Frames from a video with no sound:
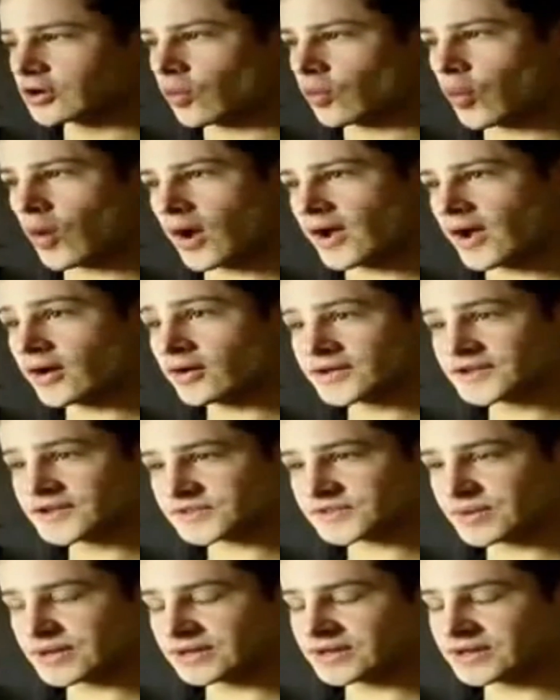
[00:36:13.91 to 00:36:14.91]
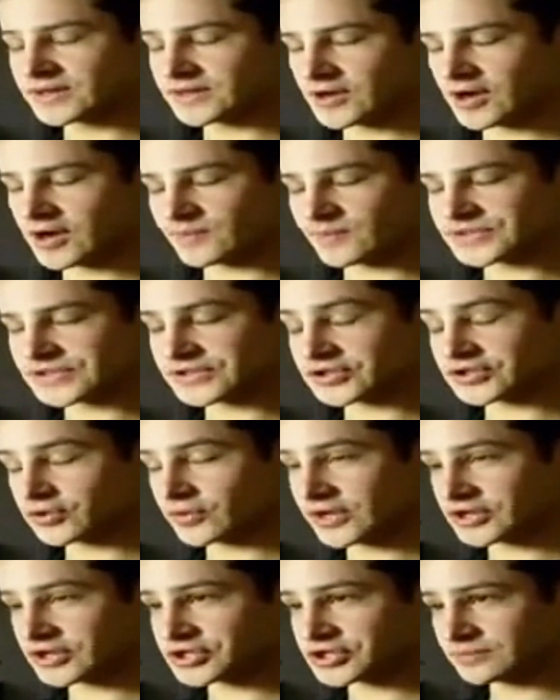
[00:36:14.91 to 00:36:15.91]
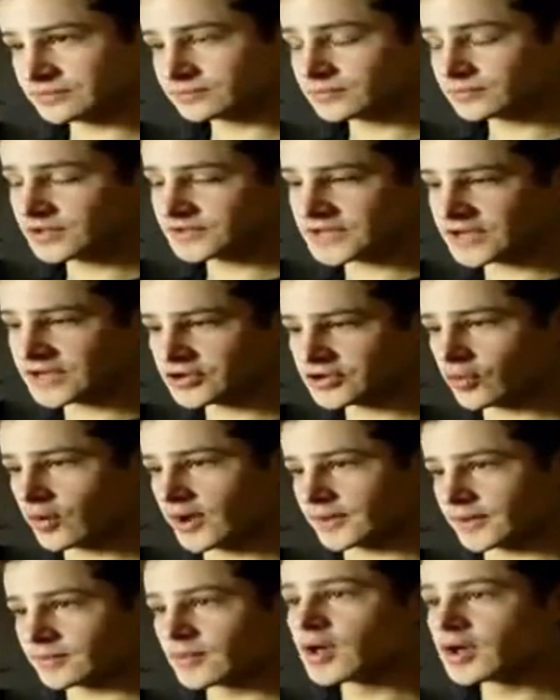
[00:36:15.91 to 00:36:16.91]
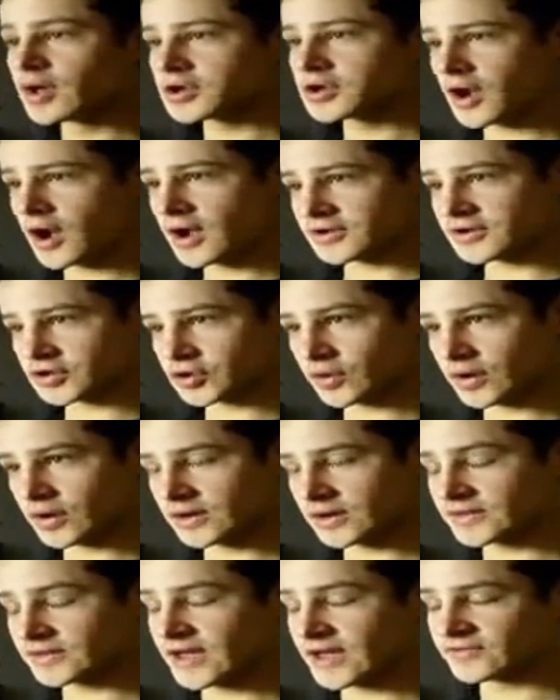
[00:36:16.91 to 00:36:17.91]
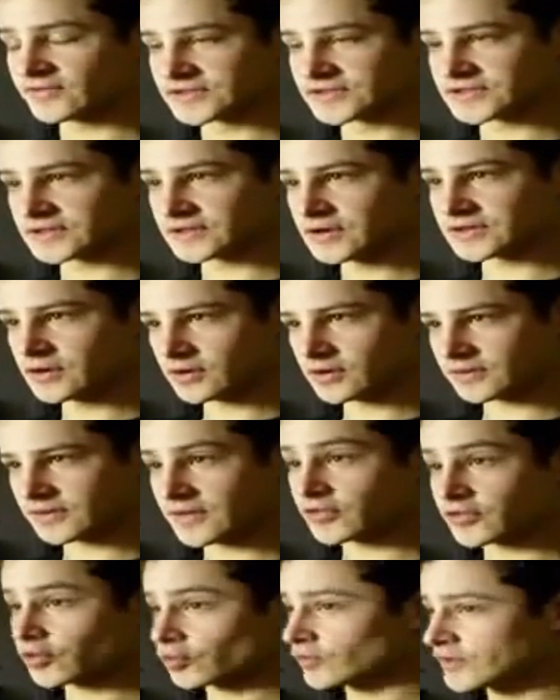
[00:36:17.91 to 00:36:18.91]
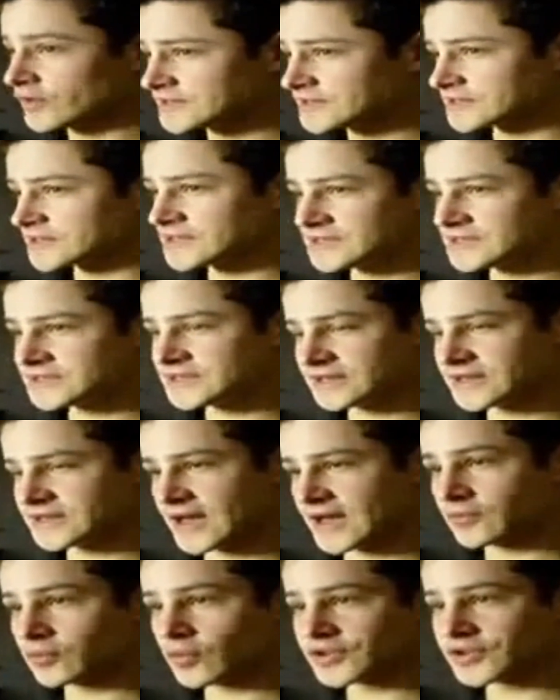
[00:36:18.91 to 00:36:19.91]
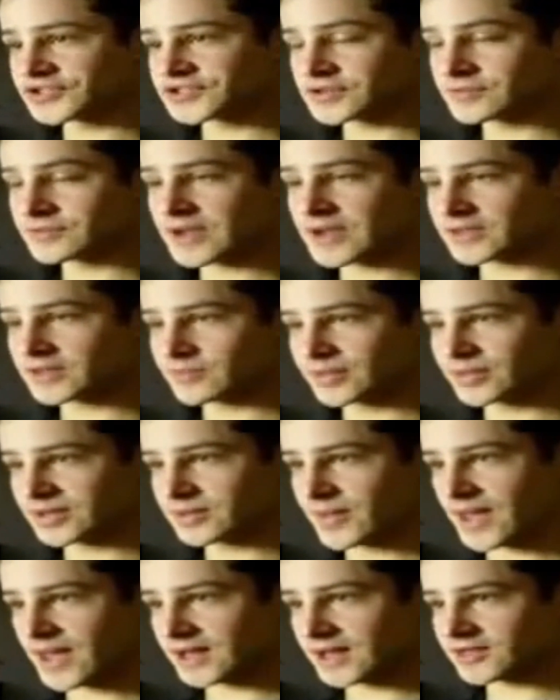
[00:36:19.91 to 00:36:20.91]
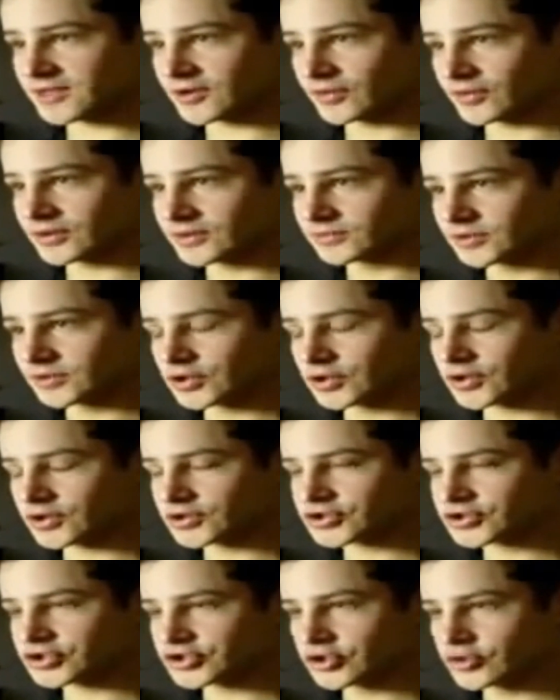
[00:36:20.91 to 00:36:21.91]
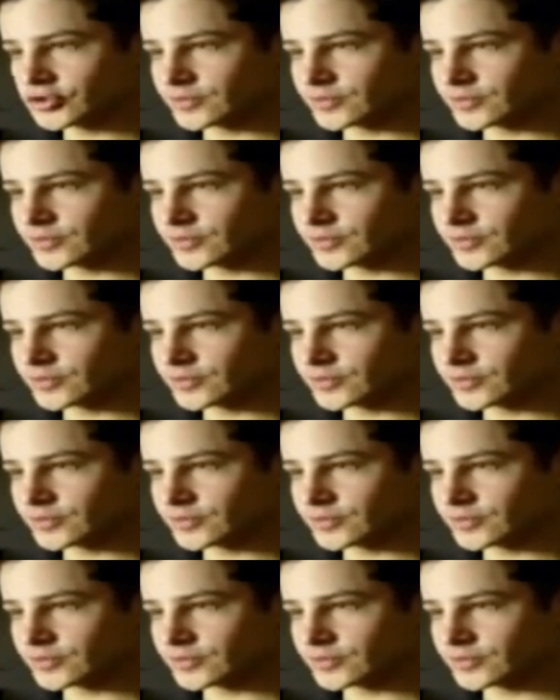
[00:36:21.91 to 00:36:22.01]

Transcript: So, why are they spinning in the opposite direction? I'll tell you why. God created the heavens and the earth, and the reason he did that was to make the Big Bang Theory look